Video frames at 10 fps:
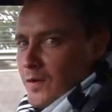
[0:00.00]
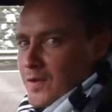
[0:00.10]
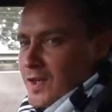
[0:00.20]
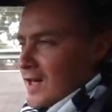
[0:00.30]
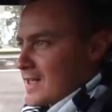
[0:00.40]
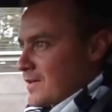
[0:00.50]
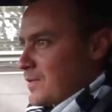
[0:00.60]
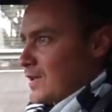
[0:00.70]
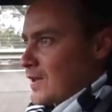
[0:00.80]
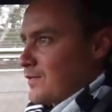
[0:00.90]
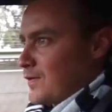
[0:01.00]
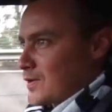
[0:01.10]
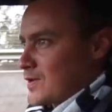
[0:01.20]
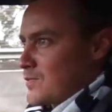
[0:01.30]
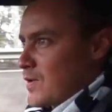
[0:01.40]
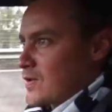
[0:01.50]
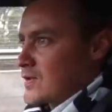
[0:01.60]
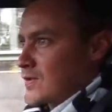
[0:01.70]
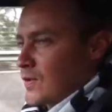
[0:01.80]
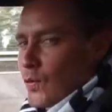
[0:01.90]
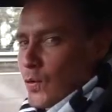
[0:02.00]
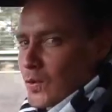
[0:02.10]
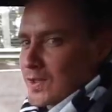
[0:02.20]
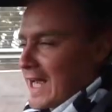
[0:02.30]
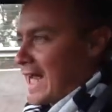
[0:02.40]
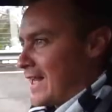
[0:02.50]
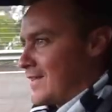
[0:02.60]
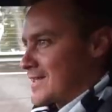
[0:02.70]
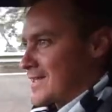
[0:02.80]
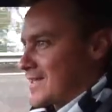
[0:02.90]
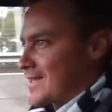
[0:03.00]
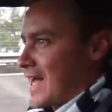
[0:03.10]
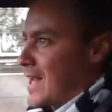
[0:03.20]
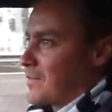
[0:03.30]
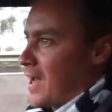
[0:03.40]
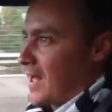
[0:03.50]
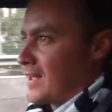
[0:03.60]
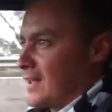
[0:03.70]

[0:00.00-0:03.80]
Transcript: of the cars I've been looking forward to most all day. This is the Sandman,